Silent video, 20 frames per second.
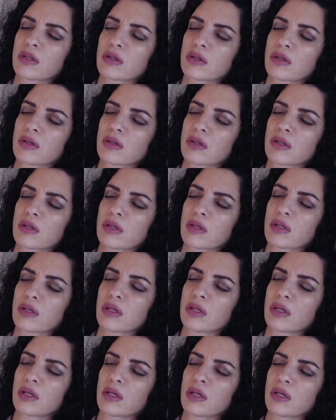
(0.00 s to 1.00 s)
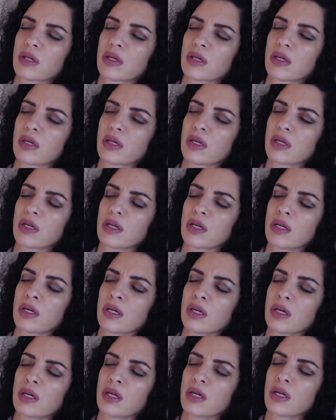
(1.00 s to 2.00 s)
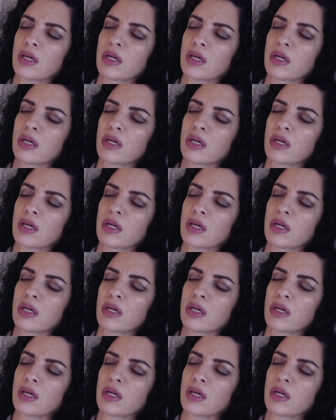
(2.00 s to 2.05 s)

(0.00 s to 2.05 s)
Nobody speaks.